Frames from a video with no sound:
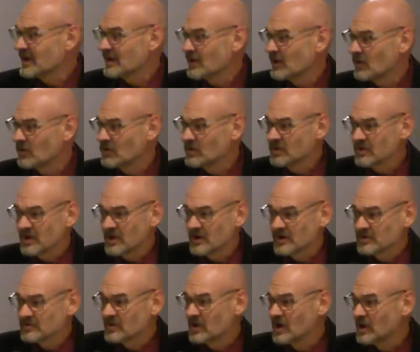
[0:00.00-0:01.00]
out
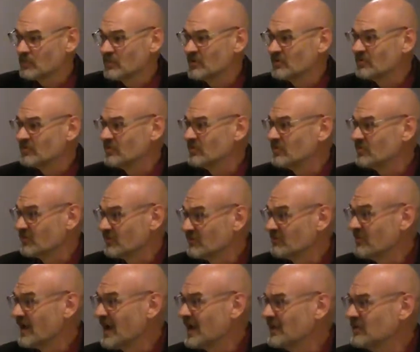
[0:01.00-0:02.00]
Gary Tomlinson's
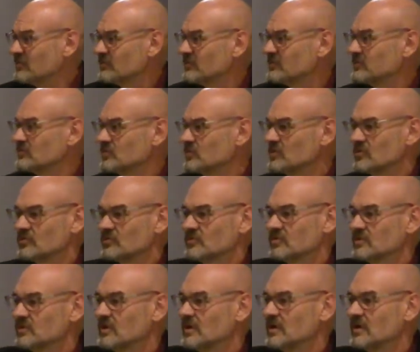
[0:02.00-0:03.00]
advice. Where's
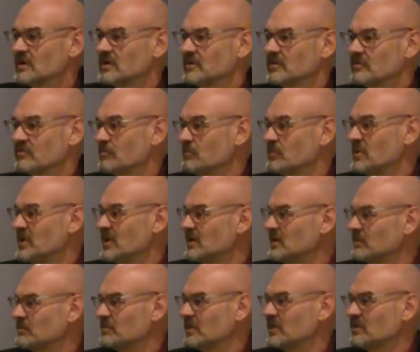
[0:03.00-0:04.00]
Gary?
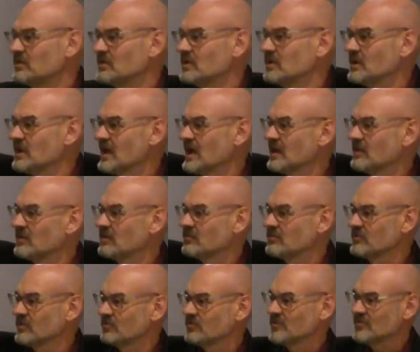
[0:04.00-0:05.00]

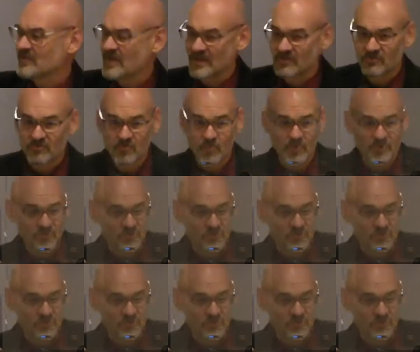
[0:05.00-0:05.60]
Since he's had so much